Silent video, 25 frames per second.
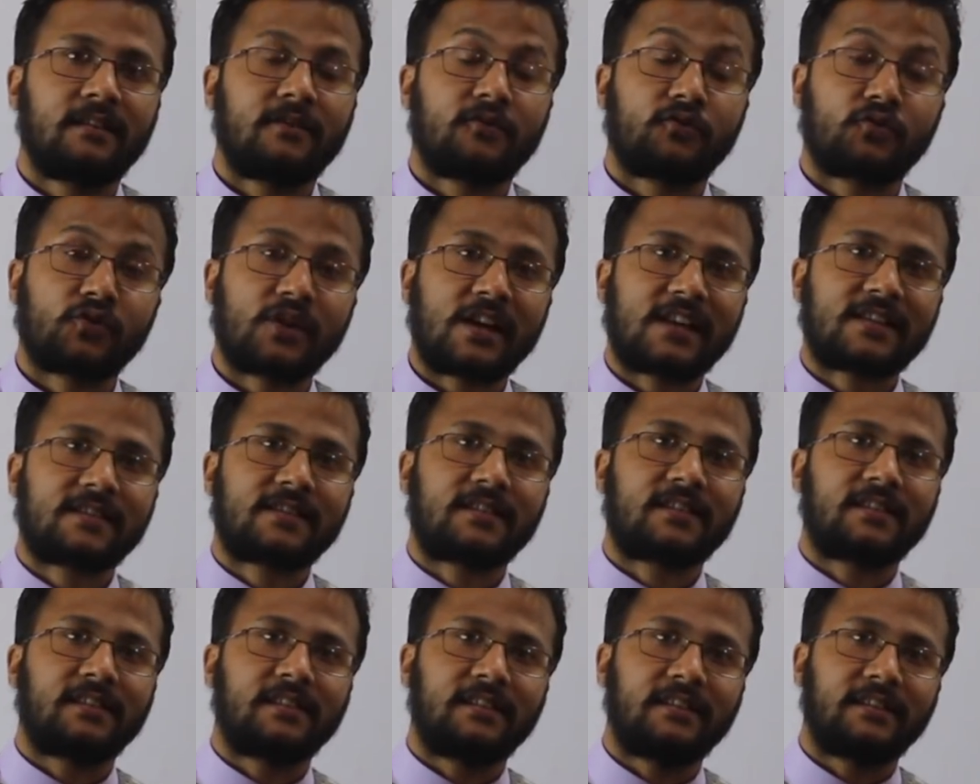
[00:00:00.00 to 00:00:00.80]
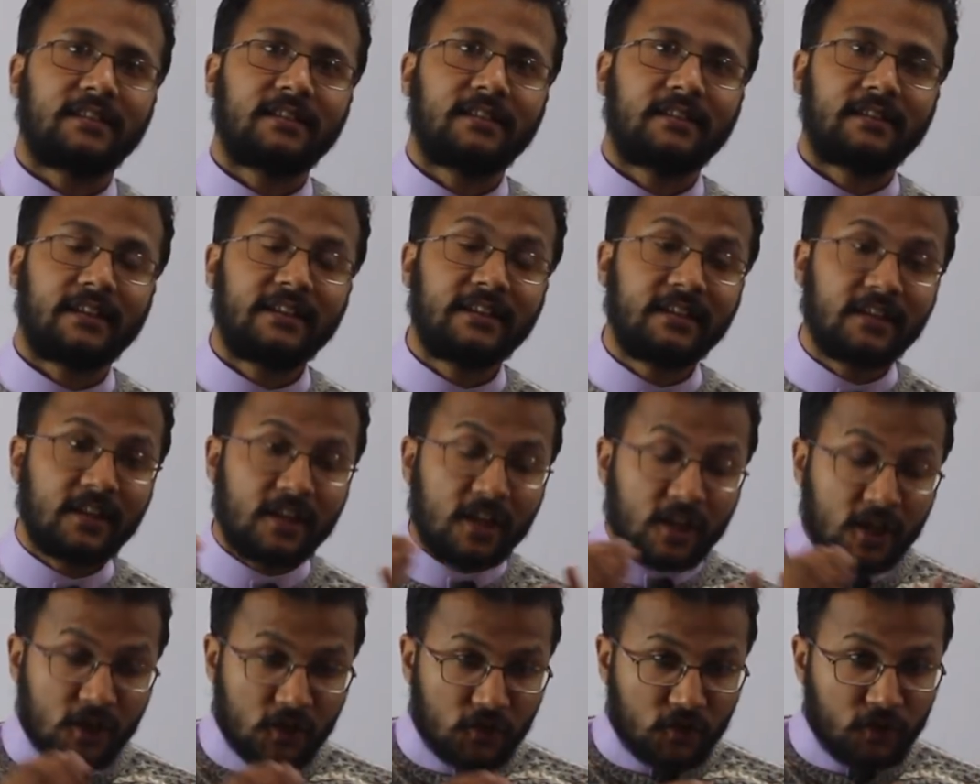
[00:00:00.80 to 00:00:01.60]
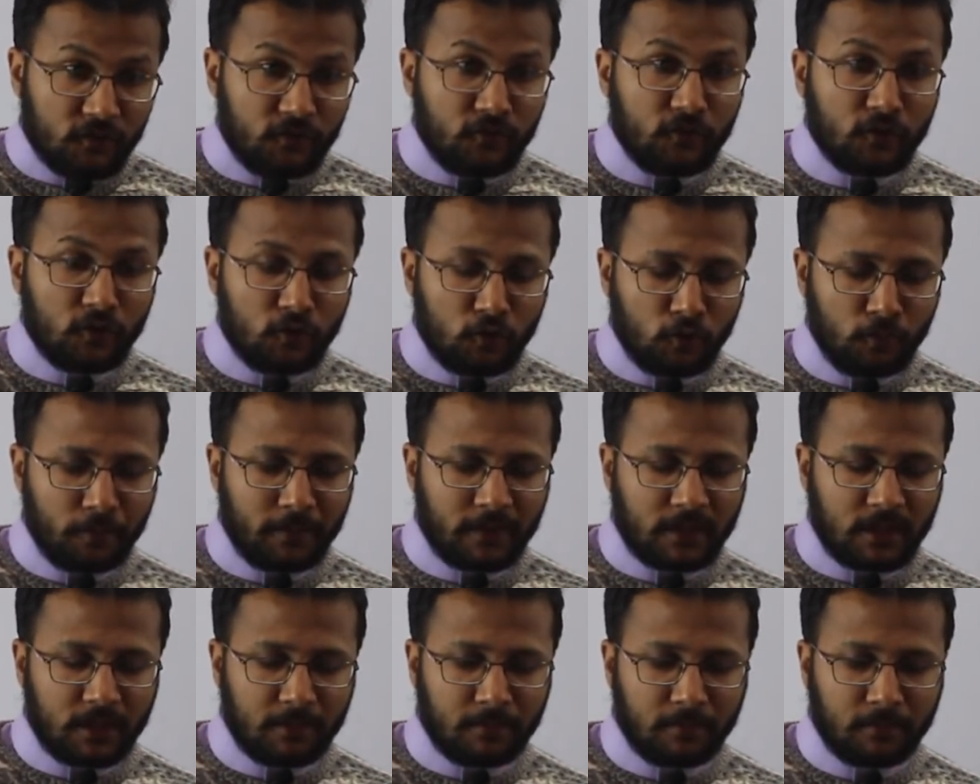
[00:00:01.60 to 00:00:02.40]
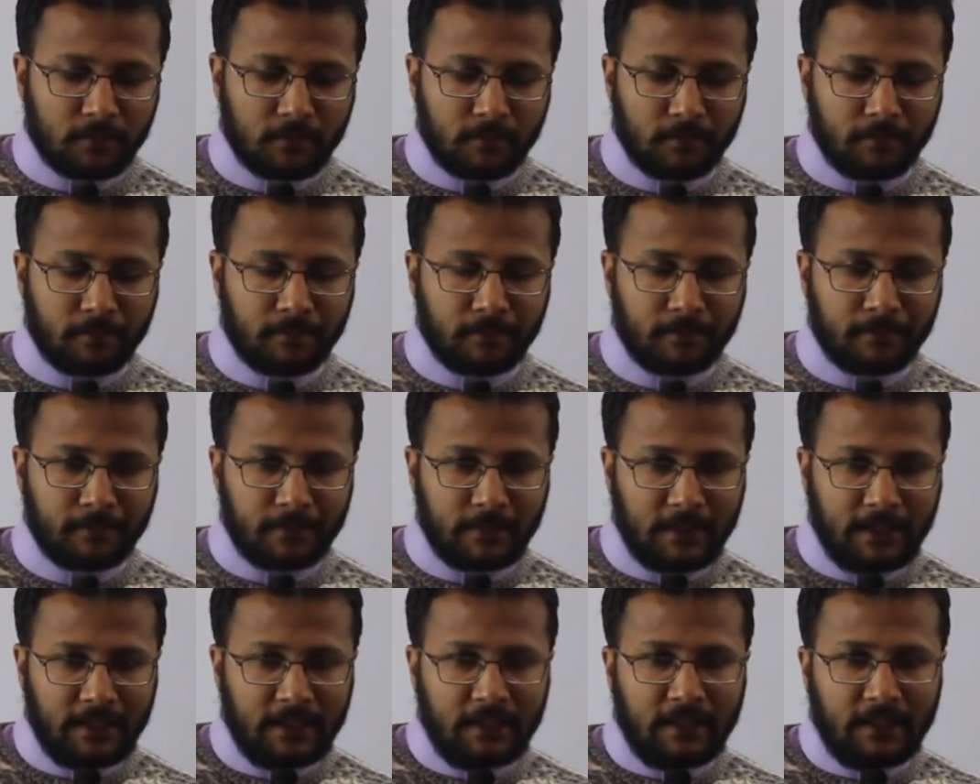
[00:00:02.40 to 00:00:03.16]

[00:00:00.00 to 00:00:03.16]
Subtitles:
drastically, right? So if you want to become